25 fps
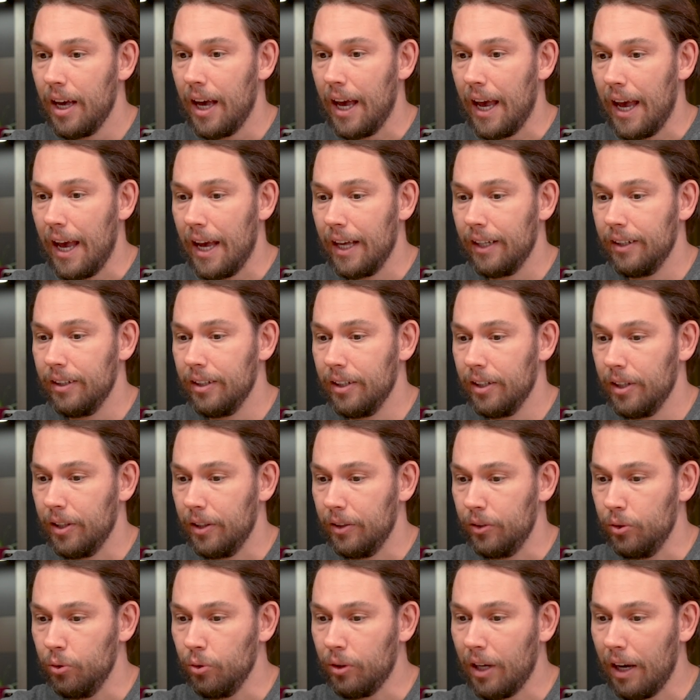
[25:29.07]
And
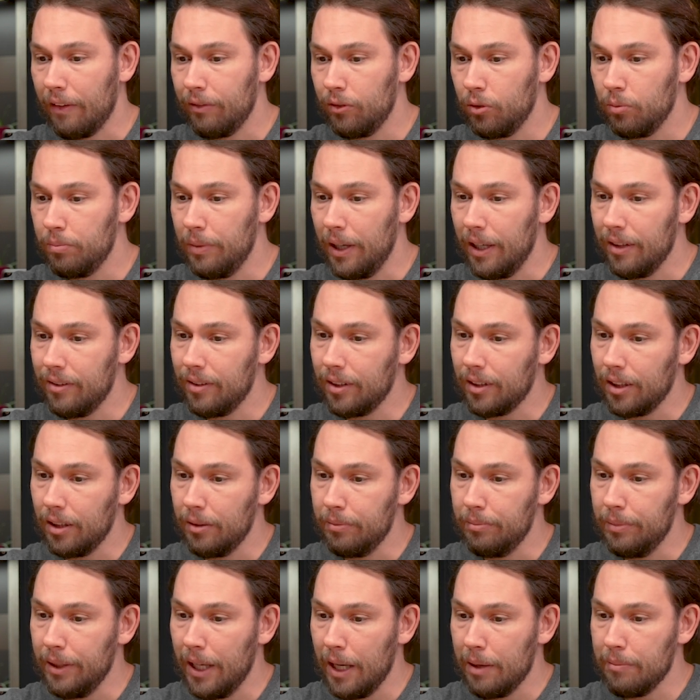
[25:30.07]
you have to basically
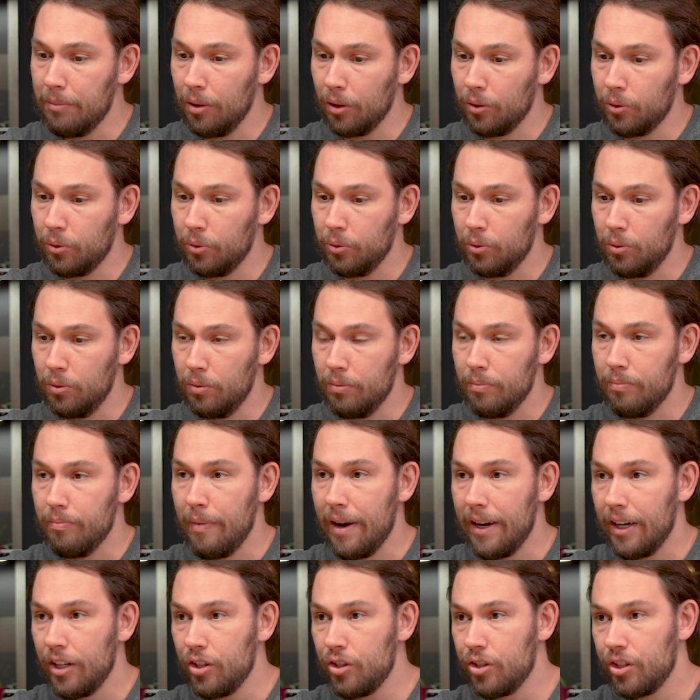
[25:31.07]
be able to
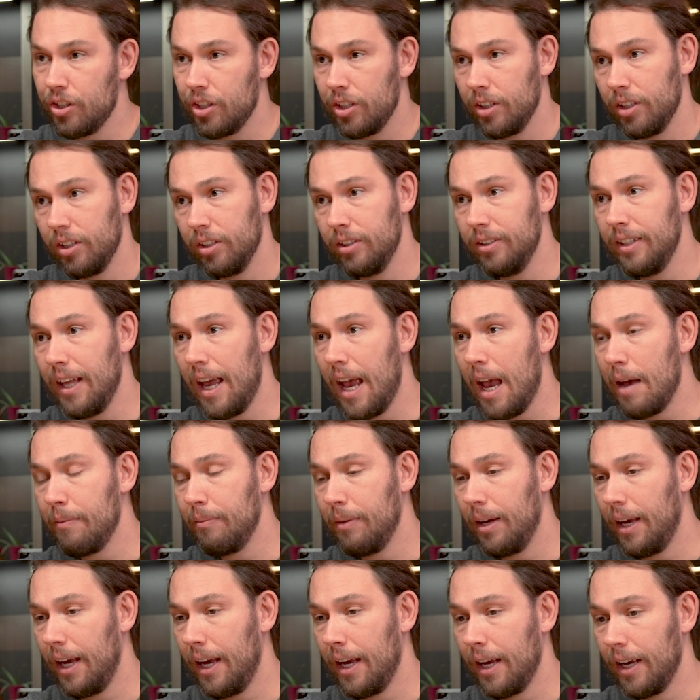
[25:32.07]
manage
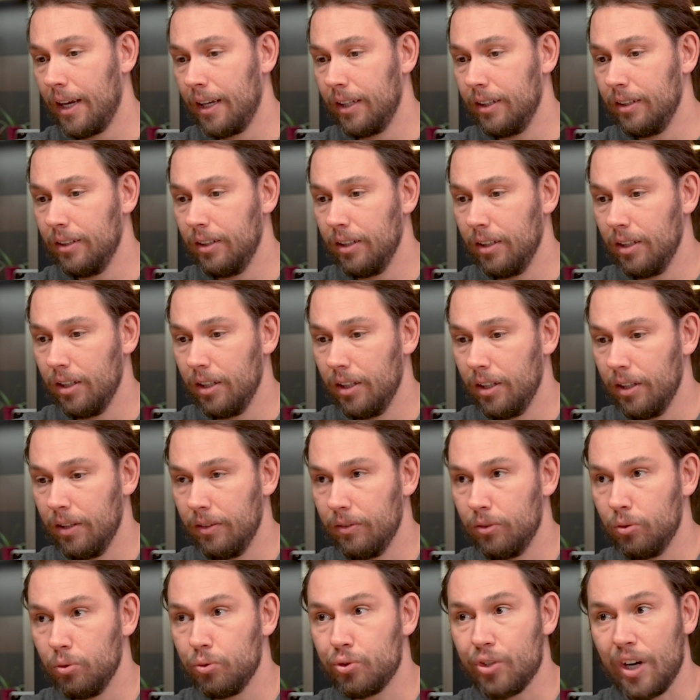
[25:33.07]
them and
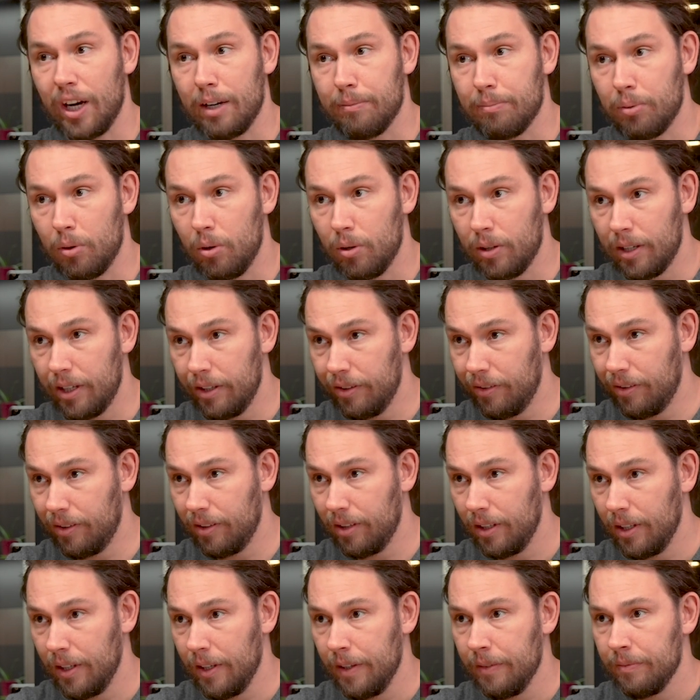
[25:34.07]
to track
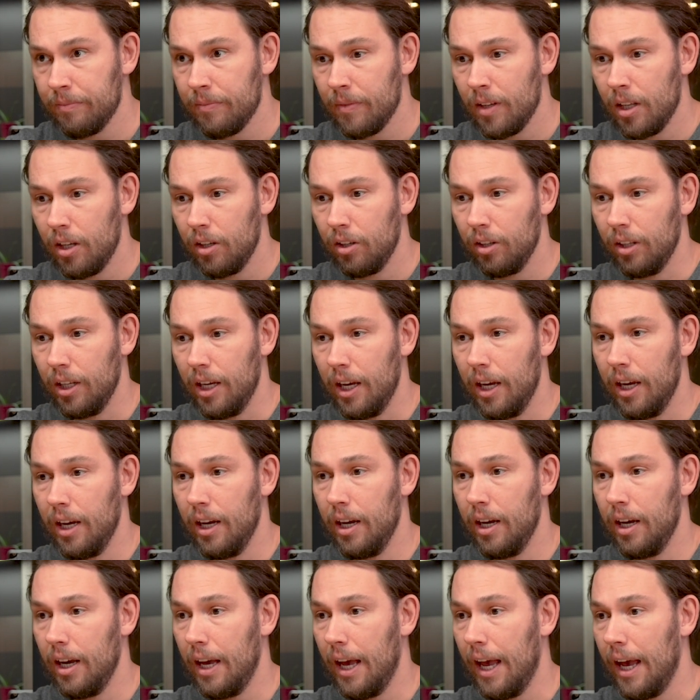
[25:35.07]
progress
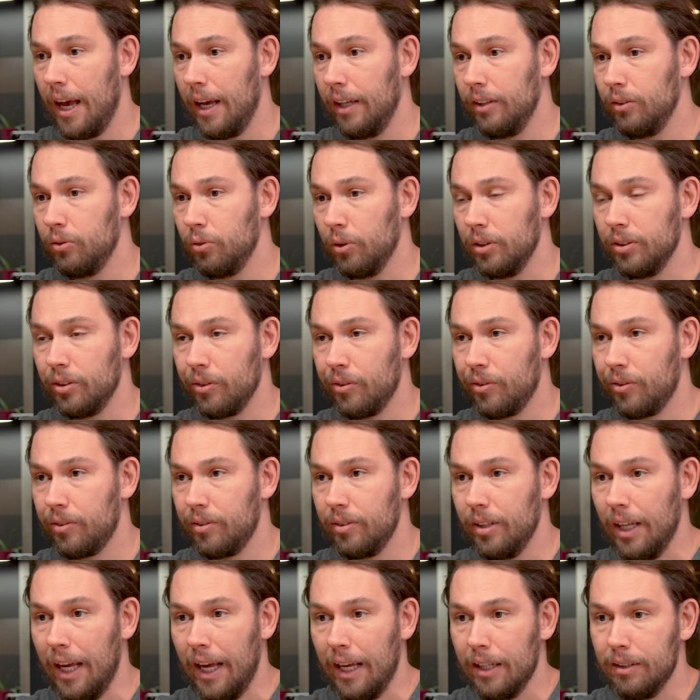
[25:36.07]
and to
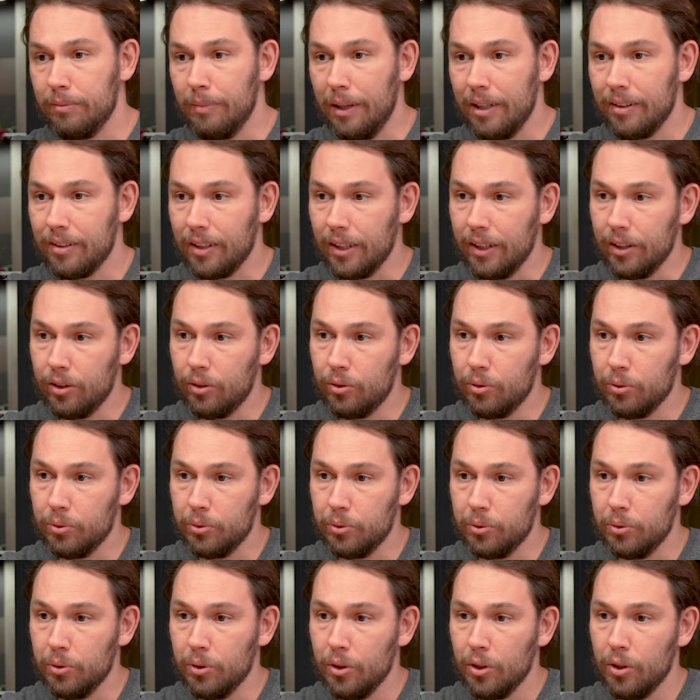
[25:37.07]
understand, and basically
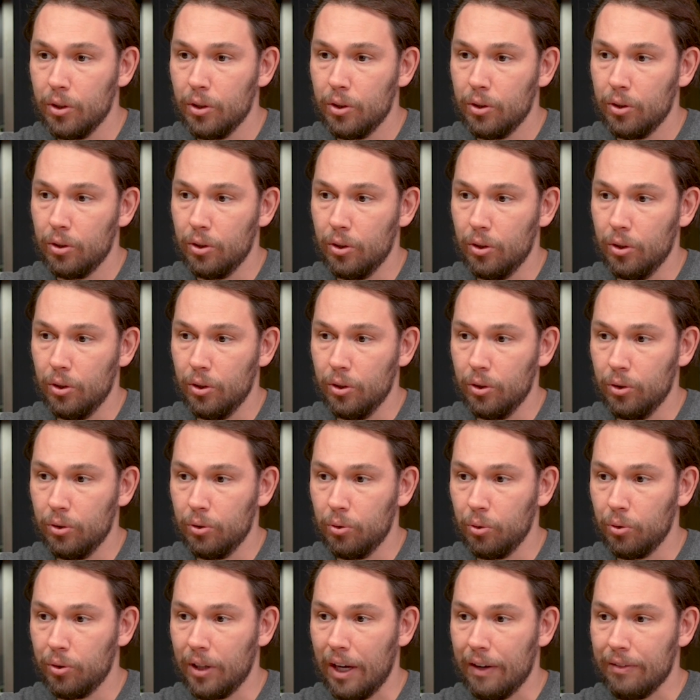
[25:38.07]
to
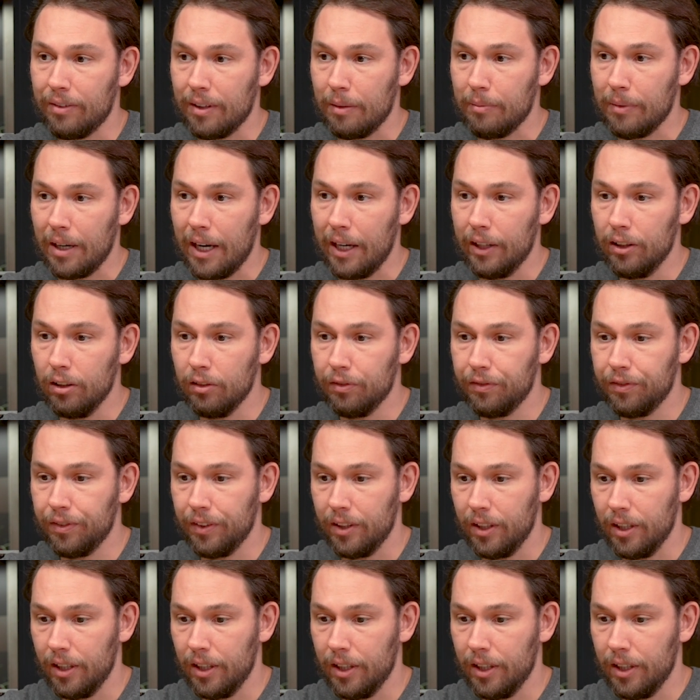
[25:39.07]
have some kind of